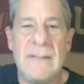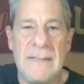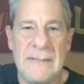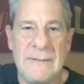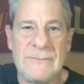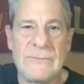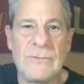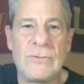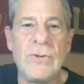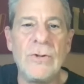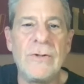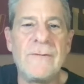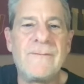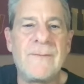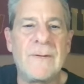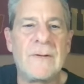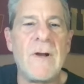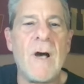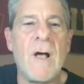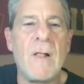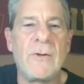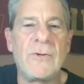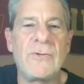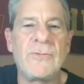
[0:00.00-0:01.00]
it's good for
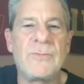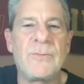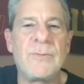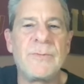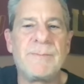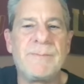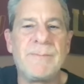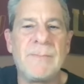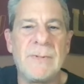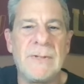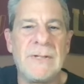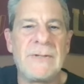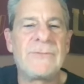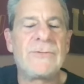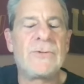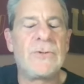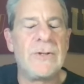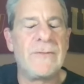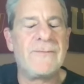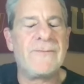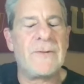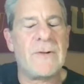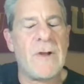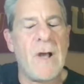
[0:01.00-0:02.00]
college
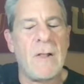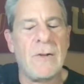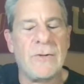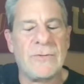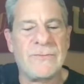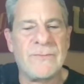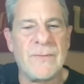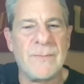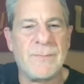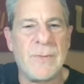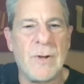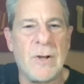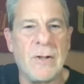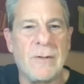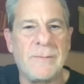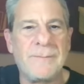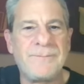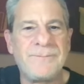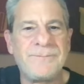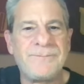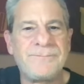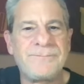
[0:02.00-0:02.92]
football.